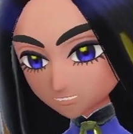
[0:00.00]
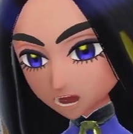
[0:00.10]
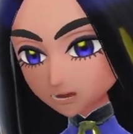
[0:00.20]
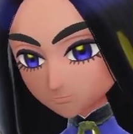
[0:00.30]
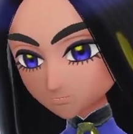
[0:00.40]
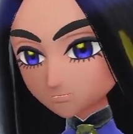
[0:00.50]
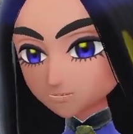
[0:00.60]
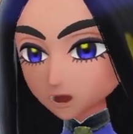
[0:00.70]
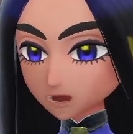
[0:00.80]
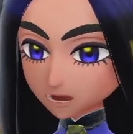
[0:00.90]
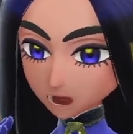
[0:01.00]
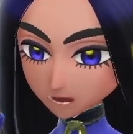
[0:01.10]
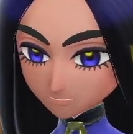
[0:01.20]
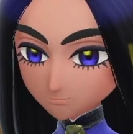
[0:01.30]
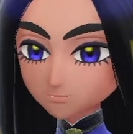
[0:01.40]
Thanks to
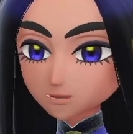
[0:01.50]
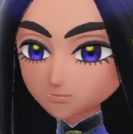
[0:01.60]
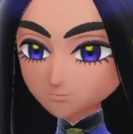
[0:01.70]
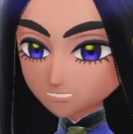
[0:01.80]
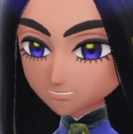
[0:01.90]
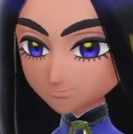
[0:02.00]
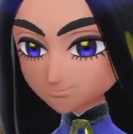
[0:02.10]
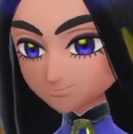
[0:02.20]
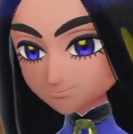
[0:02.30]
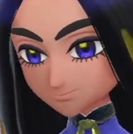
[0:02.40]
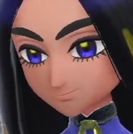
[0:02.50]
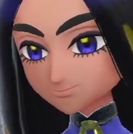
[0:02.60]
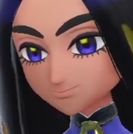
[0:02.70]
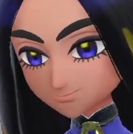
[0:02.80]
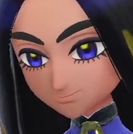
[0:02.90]
you, my schedule has cleared up quite
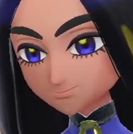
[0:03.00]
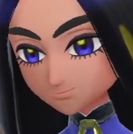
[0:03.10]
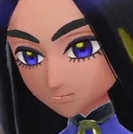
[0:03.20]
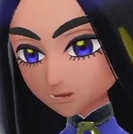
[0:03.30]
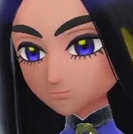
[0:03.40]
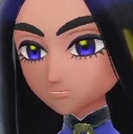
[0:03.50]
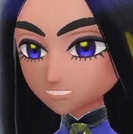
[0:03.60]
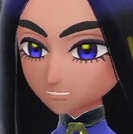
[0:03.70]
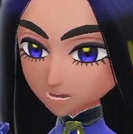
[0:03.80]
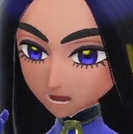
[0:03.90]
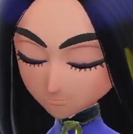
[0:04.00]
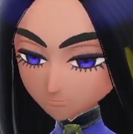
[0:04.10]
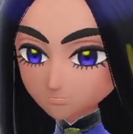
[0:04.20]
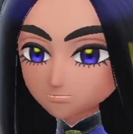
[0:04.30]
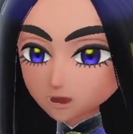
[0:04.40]
significantly.
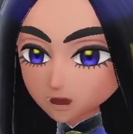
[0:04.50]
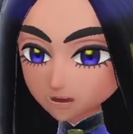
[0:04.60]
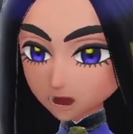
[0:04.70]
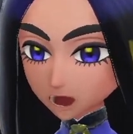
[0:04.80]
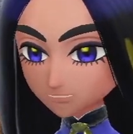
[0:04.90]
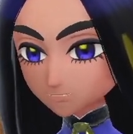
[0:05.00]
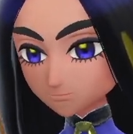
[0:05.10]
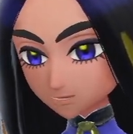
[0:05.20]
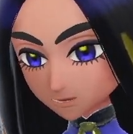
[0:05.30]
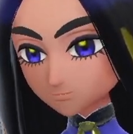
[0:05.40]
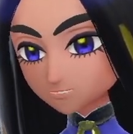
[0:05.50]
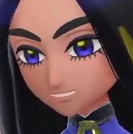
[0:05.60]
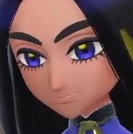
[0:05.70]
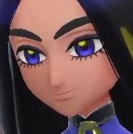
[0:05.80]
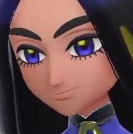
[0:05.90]
So I will most
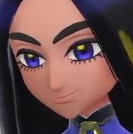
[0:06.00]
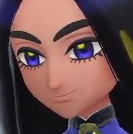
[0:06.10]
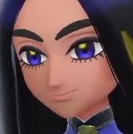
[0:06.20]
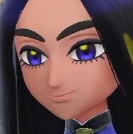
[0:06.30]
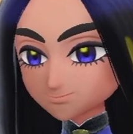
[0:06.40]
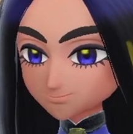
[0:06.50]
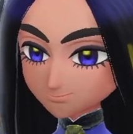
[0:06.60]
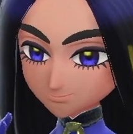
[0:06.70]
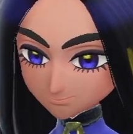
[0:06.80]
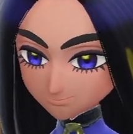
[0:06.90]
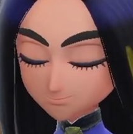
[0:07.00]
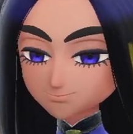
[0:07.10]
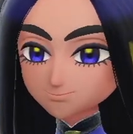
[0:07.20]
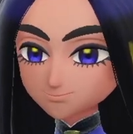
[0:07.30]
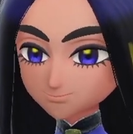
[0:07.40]
definitely be joining the tournament we
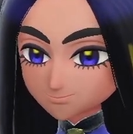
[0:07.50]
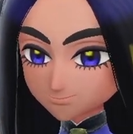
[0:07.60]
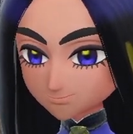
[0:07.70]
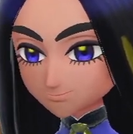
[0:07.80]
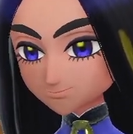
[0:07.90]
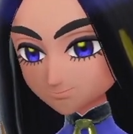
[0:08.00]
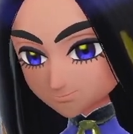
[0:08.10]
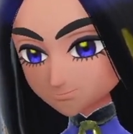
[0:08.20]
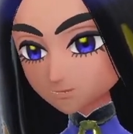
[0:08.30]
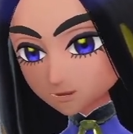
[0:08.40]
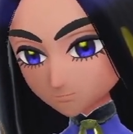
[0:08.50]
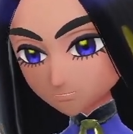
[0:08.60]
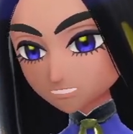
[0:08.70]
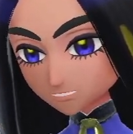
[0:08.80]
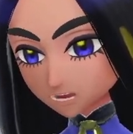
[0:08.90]
discussed in the director's office.
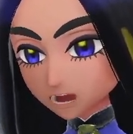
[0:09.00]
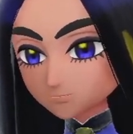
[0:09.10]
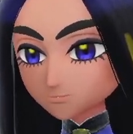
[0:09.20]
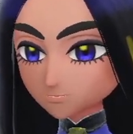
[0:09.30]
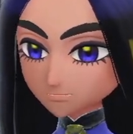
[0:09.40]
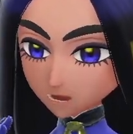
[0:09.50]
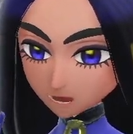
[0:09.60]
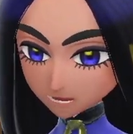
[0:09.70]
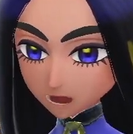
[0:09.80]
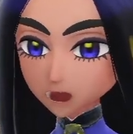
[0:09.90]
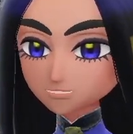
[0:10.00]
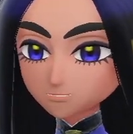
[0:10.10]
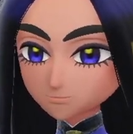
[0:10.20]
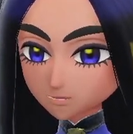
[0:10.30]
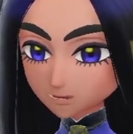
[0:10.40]
I'm sure champion
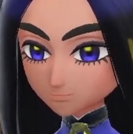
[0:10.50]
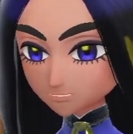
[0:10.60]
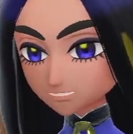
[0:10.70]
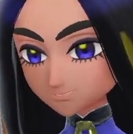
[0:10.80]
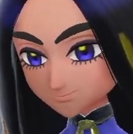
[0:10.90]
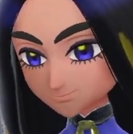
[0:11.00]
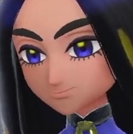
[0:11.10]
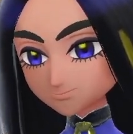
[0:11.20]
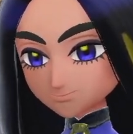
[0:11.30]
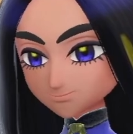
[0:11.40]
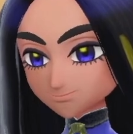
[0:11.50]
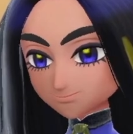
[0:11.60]
Nemona will be pleased too.